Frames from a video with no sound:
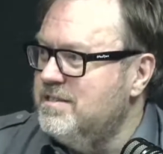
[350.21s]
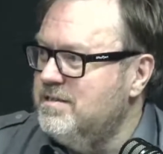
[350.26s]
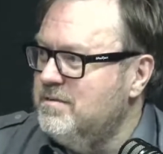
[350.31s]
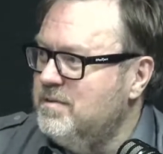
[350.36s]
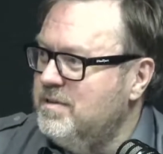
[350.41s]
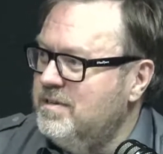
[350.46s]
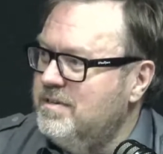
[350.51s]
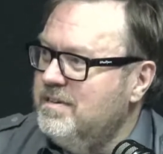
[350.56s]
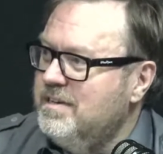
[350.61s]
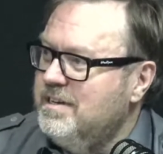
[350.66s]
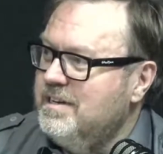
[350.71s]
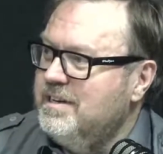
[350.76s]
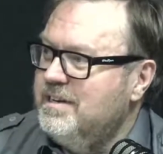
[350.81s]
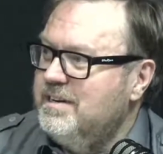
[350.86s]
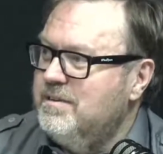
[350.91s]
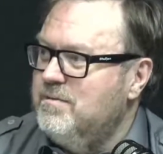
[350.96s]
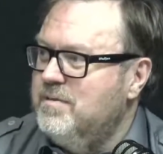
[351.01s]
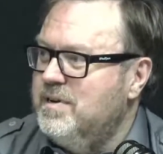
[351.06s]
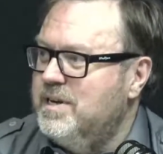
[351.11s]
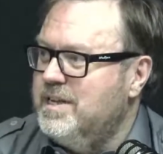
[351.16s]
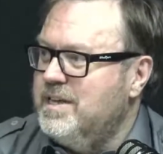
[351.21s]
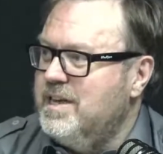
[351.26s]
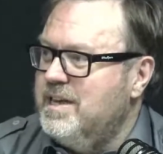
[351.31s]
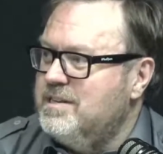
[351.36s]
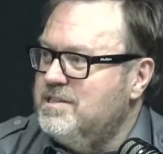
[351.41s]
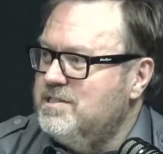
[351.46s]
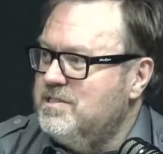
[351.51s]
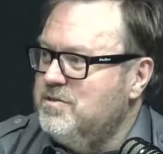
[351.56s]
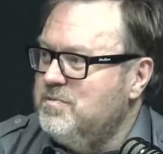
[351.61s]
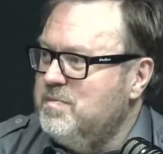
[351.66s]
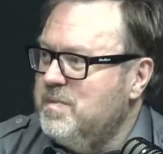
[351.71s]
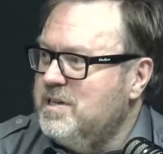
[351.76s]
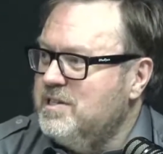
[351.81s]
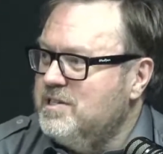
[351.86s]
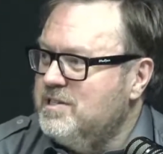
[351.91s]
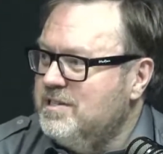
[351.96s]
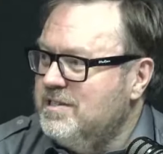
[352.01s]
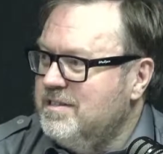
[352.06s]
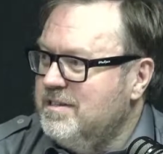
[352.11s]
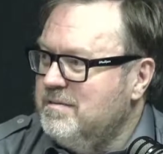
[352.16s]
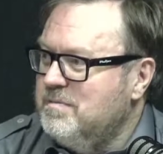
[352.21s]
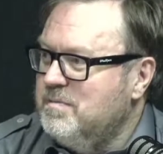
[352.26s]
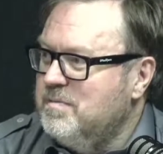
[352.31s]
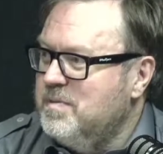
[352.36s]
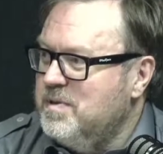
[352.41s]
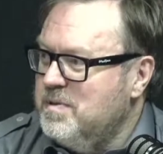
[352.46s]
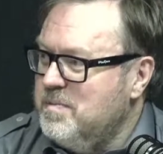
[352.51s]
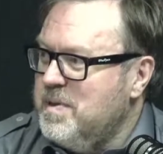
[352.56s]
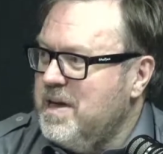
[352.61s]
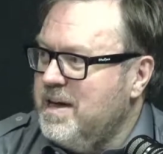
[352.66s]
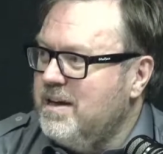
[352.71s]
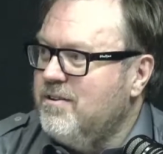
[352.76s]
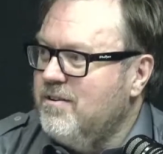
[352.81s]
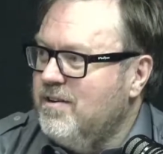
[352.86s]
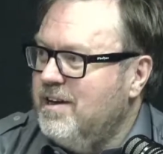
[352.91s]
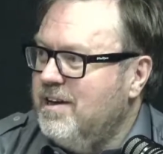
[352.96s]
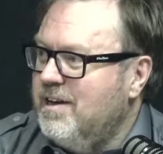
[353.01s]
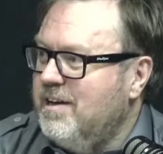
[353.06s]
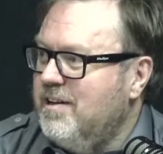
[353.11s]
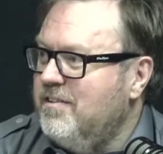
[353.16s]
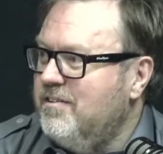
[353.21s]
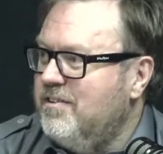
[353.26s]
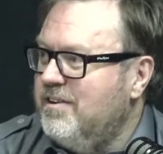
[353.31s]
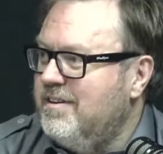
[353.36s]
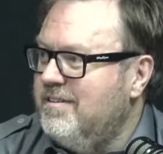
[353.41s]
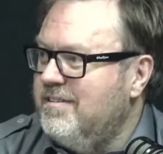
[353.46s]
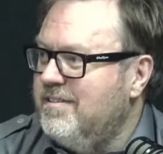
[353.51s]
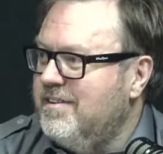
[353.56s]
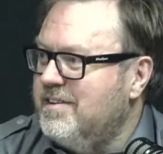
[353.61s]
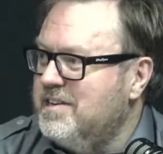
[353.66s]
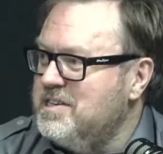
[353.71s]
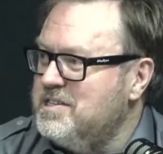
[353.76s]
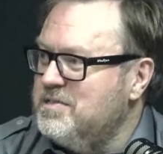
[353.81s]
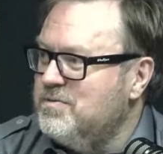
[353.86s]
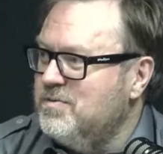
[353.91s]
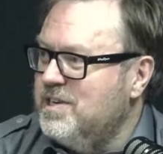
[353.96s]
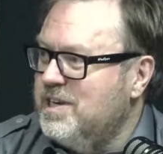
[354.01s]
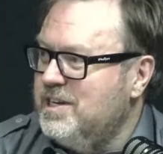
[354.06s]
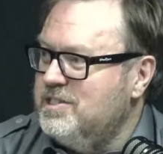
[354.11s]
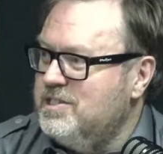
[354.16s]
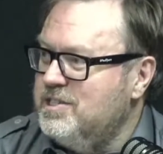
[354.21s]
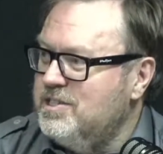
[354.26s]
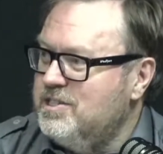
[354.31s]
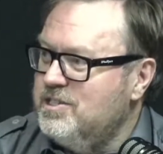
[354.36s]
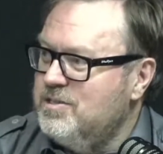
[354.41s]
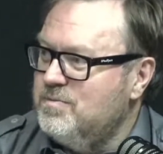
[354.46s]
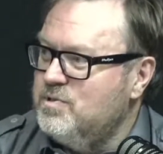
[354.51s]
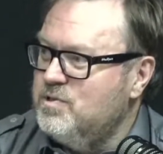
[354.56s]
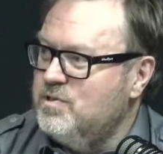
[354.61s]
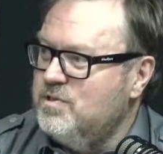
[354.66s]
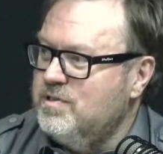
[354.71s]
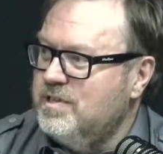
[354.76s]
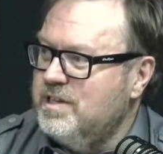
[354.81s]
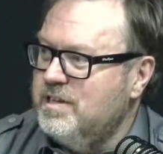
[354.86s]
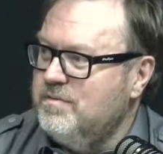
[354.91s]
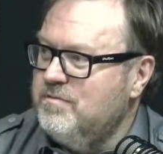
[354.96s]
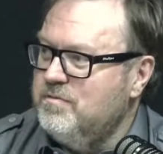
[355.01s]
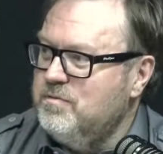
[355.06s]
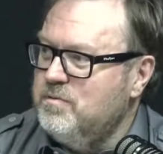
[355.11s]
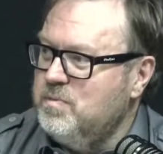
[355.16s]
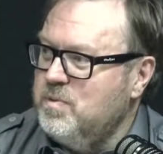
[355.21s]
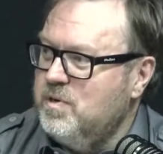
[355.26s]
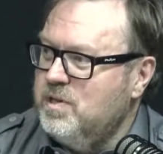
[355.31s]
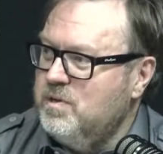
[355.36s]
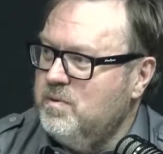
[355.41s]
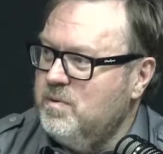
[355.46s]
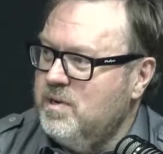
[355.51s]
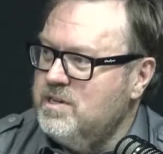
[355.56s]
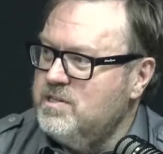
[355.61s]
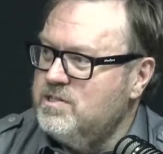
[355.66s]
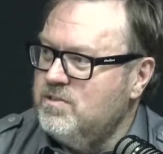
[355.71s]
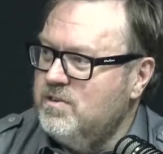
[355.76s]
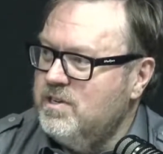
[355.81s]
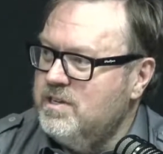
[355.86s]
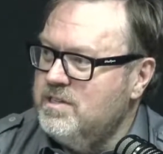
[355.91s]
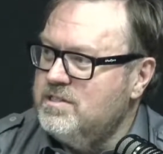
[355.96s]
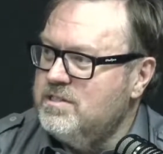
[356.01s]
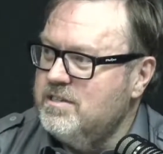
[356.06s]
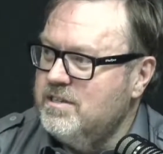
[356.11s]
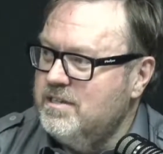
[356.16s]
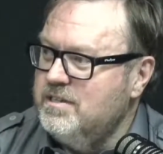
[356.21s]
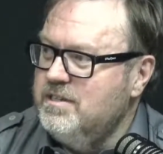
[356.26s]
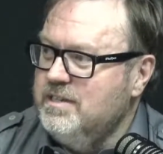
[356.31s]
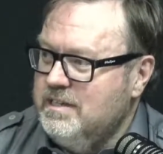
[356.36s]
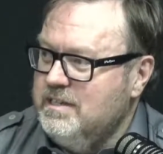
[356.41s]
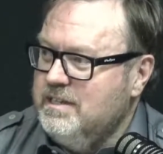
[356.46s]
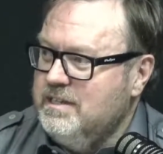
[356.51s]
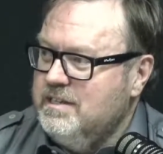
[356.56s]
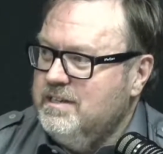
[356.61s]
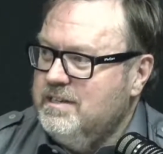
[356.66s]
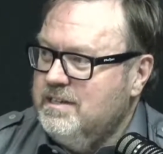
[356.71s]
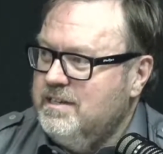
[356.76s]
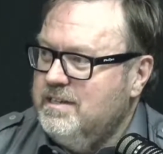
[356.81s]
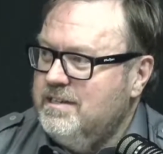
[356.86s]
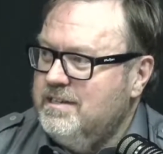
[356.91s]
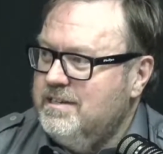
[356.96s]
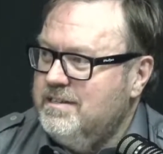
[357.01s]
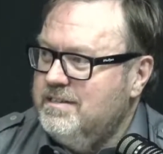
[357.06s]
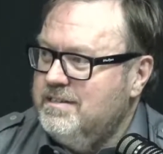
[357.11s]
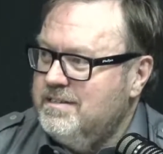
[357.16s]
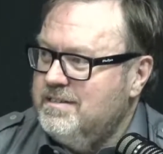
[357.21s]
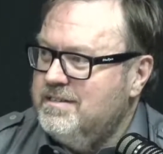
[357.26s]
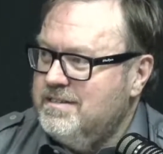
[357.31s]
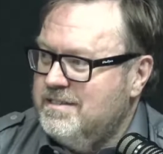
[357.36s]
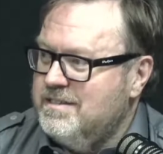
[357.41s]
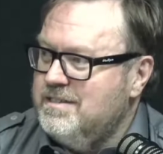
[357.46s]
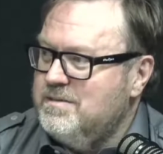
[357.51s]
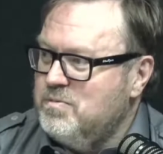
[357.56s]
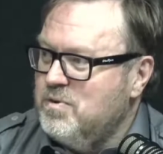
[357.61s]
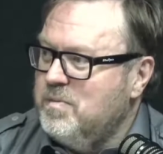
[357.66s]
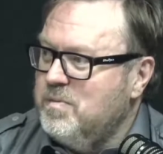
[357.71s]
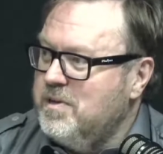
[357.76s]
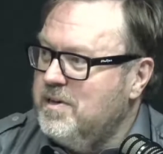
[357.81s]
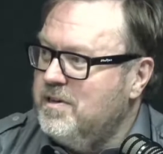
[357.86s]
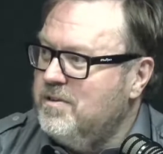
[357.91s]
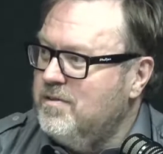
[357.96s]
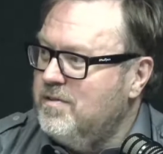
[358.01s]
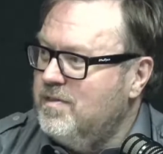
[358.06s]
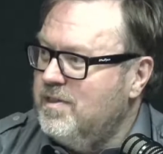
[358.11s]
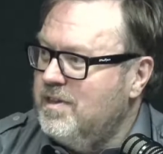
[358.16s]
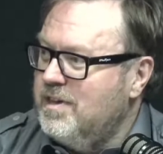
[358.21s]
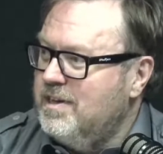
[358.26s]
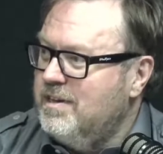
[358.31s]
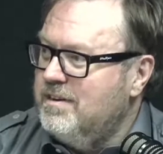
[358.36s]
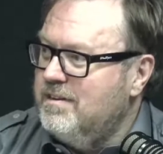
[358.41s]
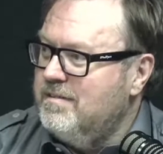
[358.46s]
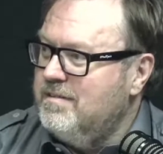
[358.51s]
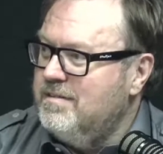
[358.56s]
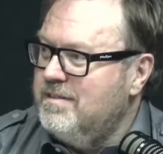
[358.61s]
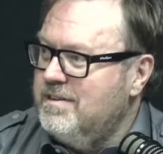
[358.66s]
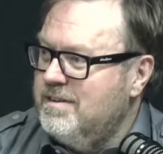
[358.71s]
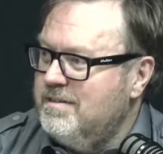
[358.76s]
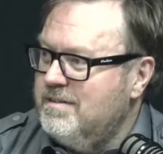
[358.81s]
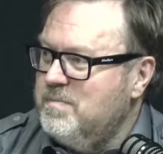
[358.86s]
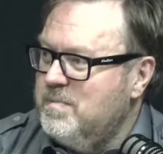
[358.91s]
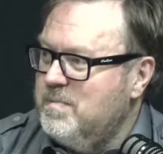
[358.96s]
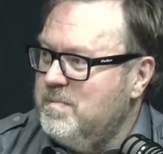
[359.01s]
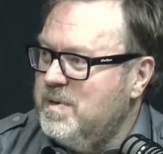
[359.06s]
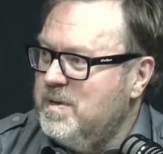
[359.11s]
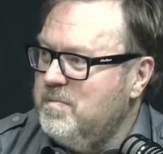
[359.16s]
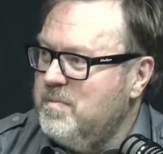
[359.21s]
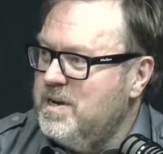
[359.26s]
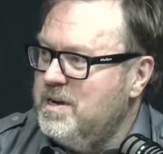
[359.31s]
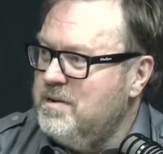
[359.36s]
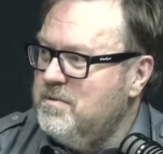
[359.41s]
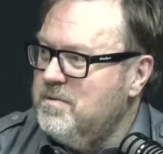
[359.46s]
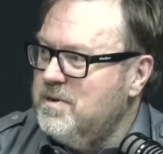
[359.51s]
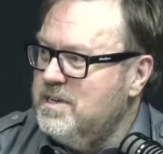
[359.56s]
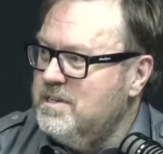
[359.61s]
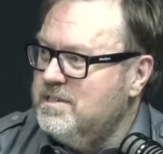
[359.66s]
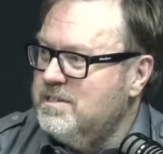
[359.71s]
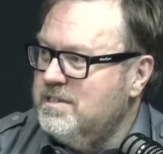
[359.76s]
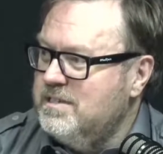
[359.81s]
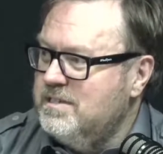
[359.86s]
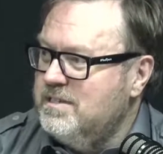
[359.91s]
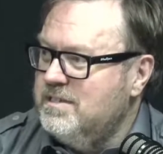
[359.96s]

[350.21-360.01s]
No one really has too much of the background, and I guess relationships sort of can fall by the wayside. So it's probably a good thing in many ways.